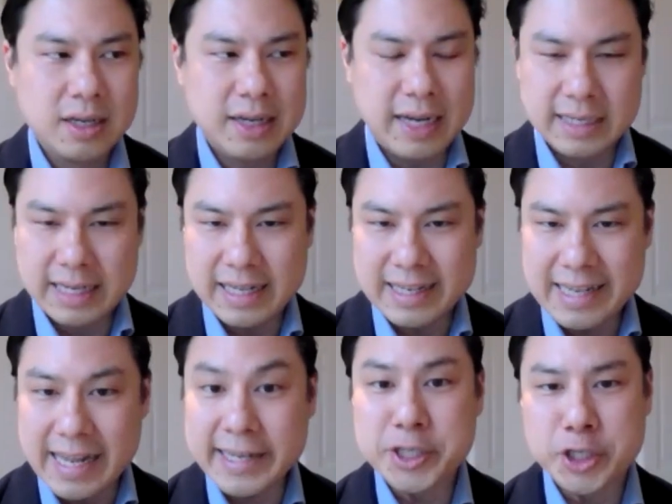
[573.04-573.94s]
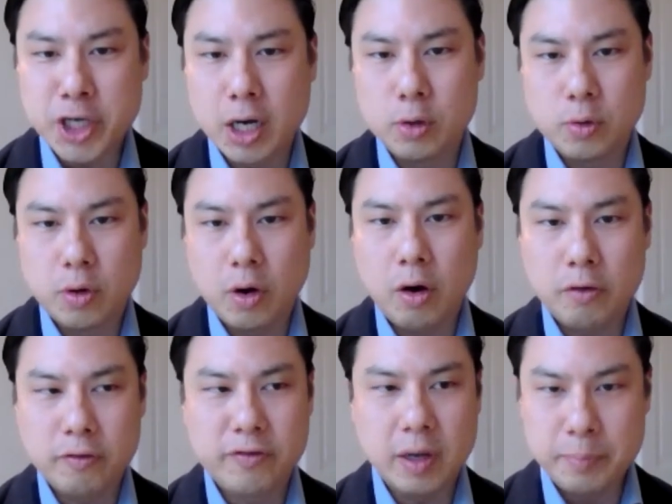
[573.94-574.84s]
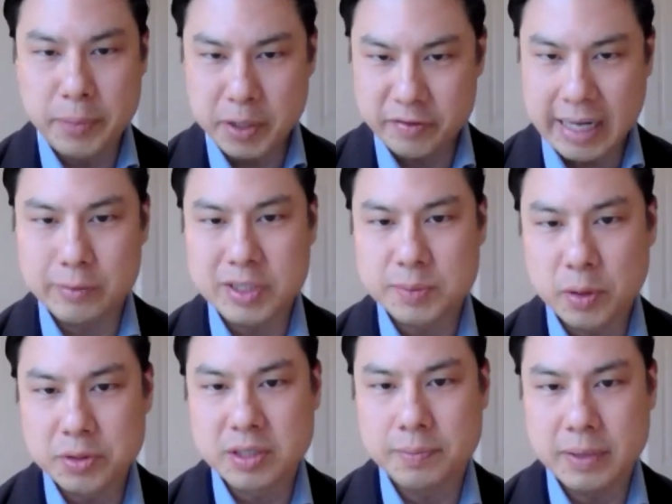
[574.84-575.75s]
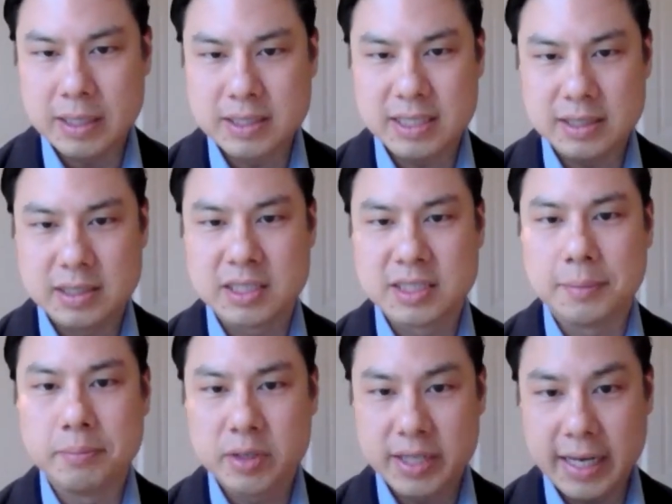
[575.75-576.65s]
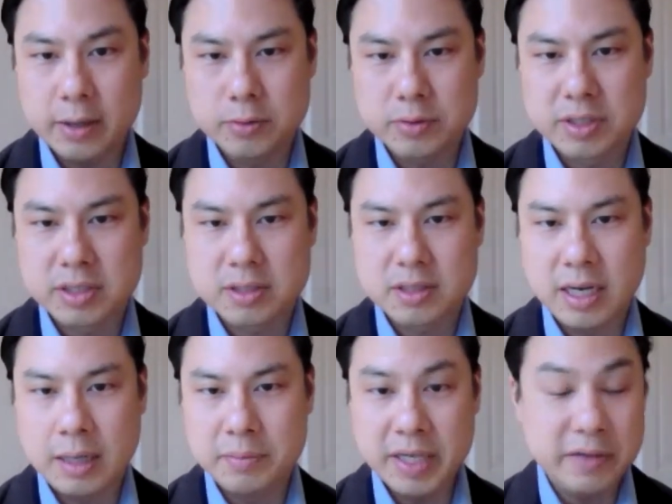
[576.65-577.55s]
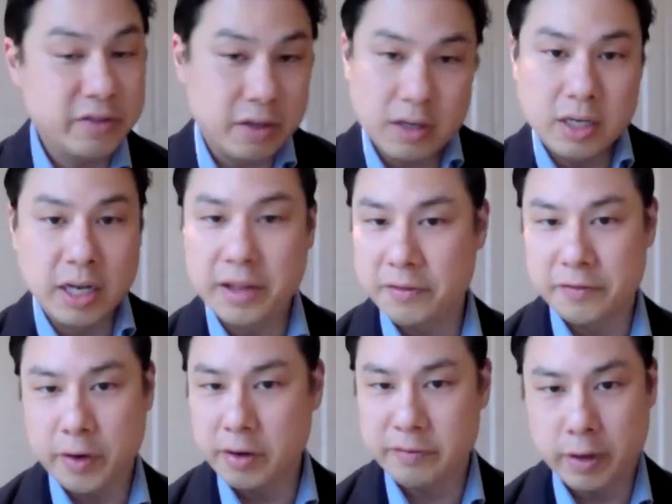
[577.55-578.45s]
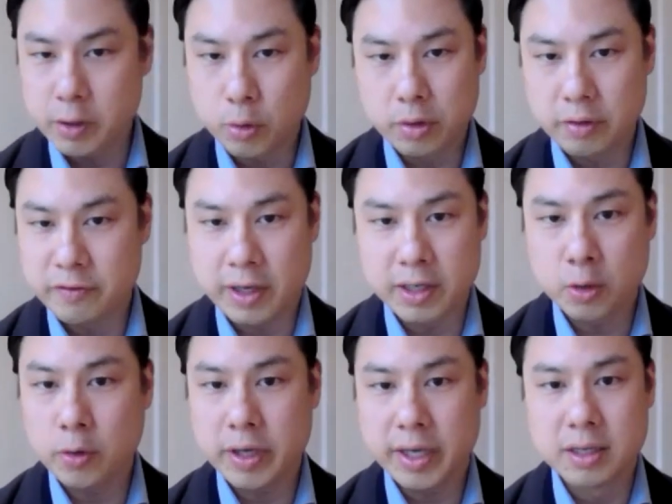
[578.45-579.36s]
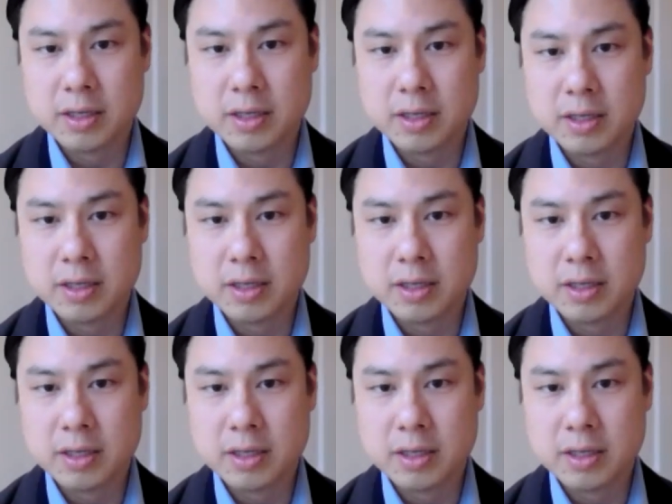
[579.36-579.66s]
And letting go of a bit of that responsibility to somebody else, even another very, very qualified lawyer,